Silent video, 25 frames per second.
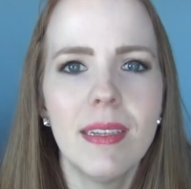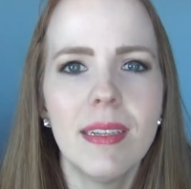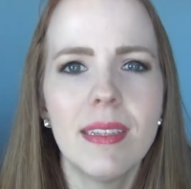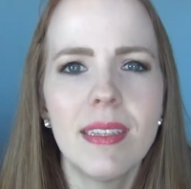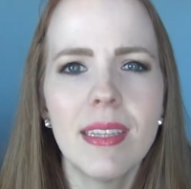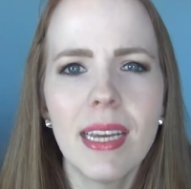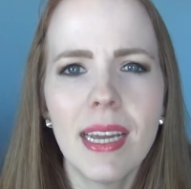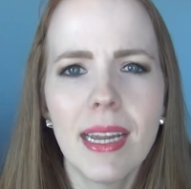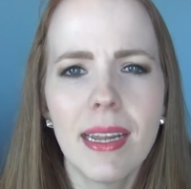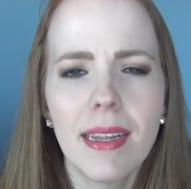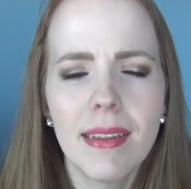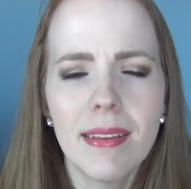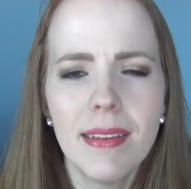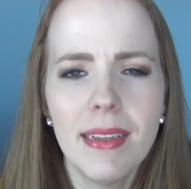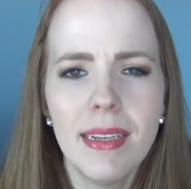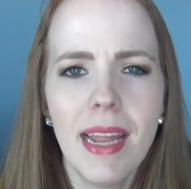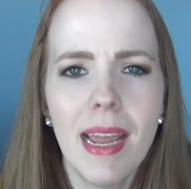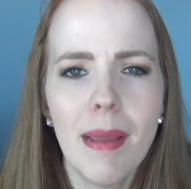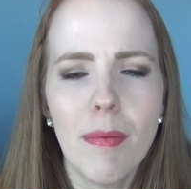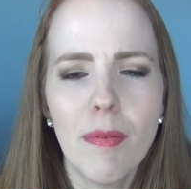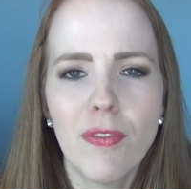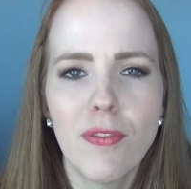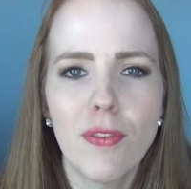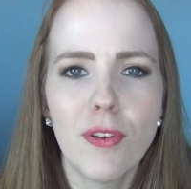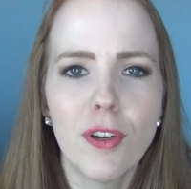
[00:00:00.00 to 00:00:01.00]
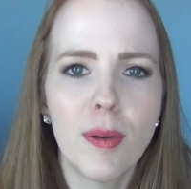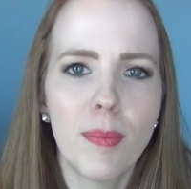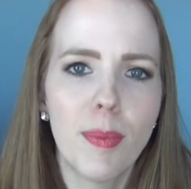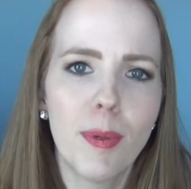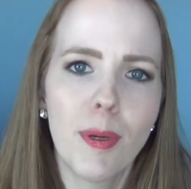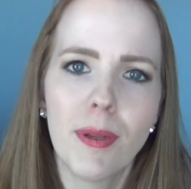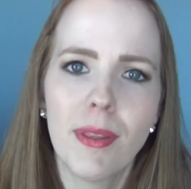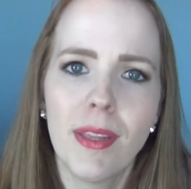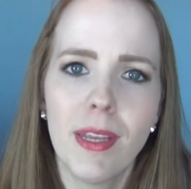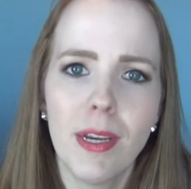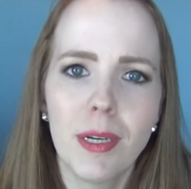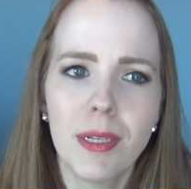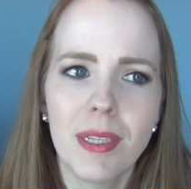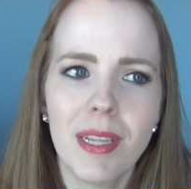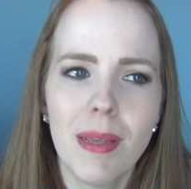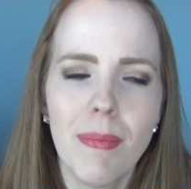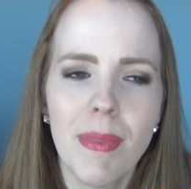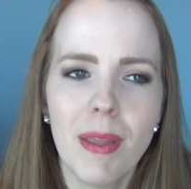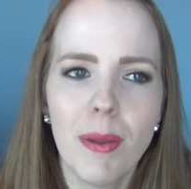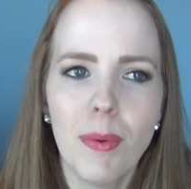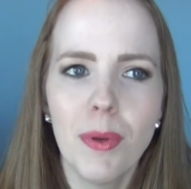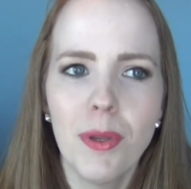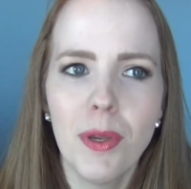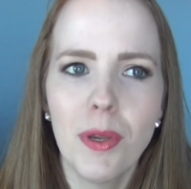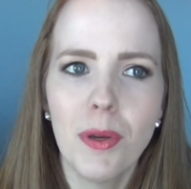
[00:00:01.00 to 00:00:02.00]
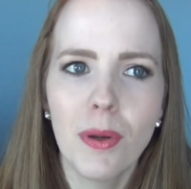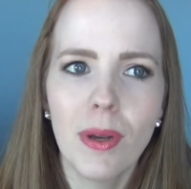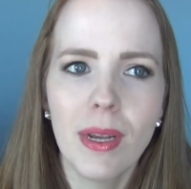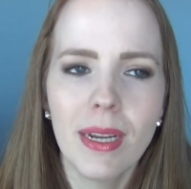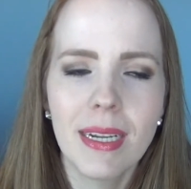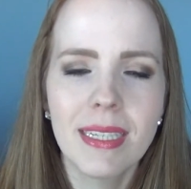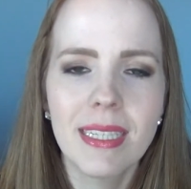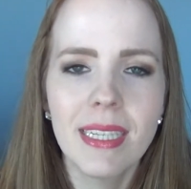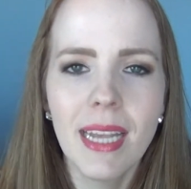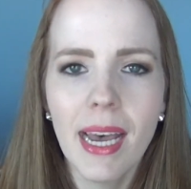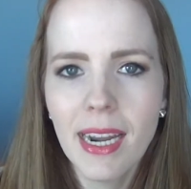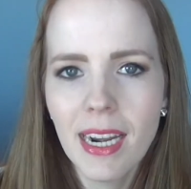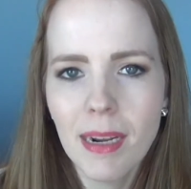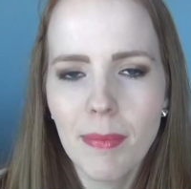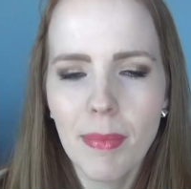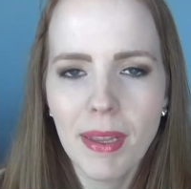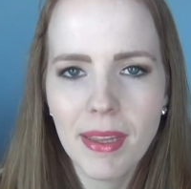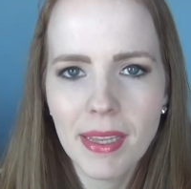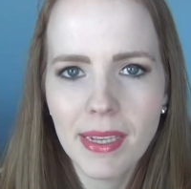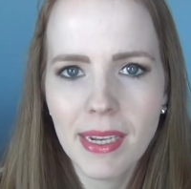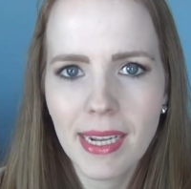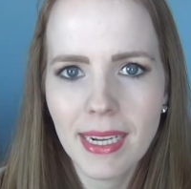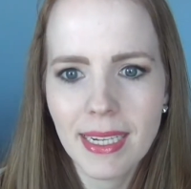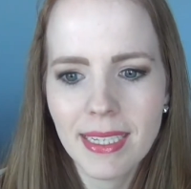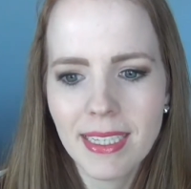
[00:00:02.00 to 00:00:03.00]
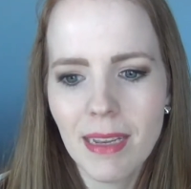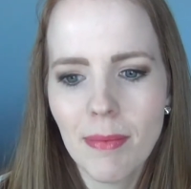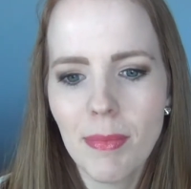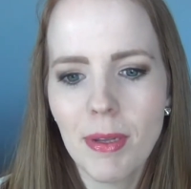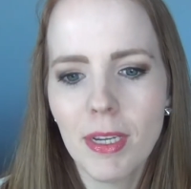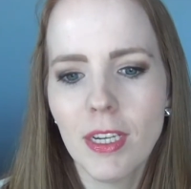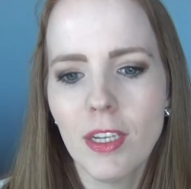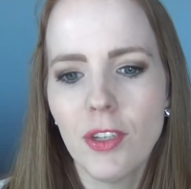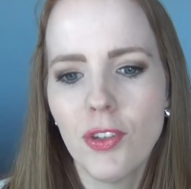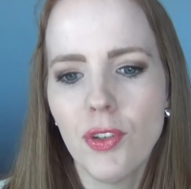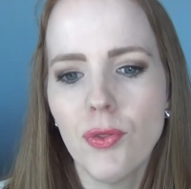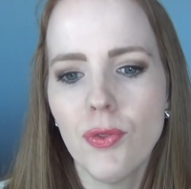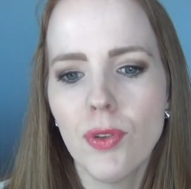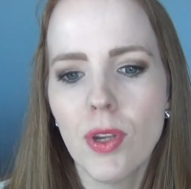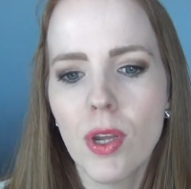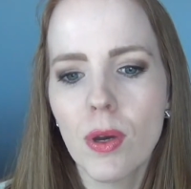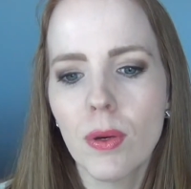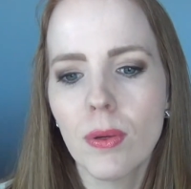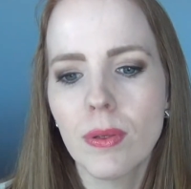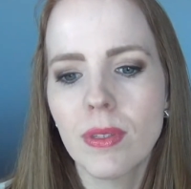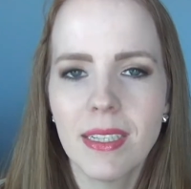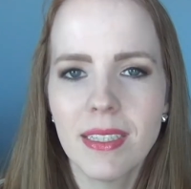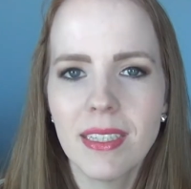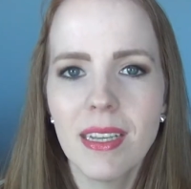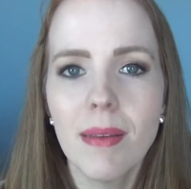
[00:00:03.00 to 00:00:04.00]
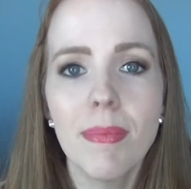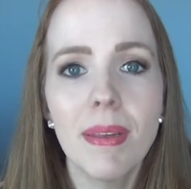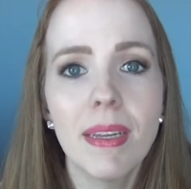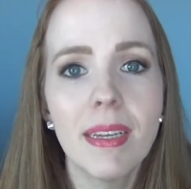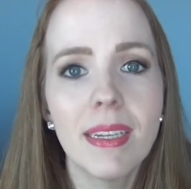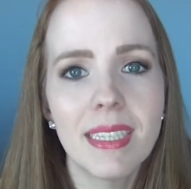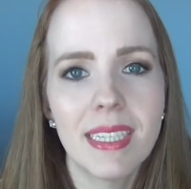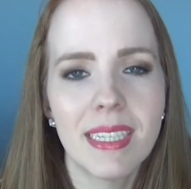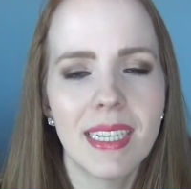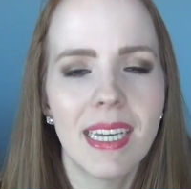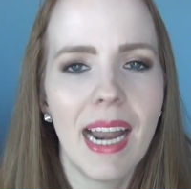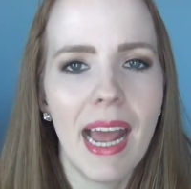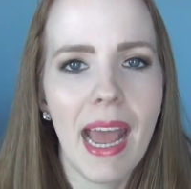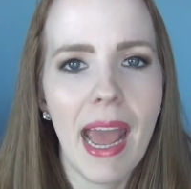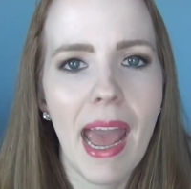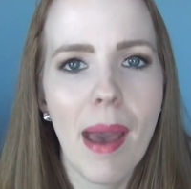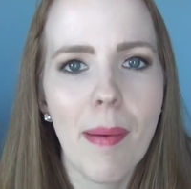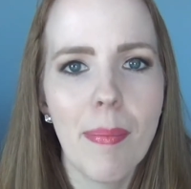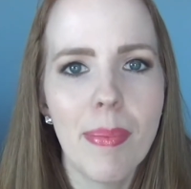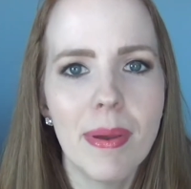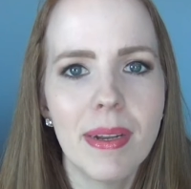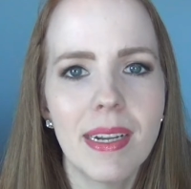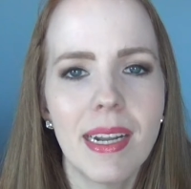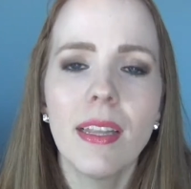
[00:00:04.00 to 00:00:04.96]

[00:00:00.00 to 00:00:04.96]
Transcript: It's like the day before your birthday or something, when you're excited about the next day because you know something that's gonna happen.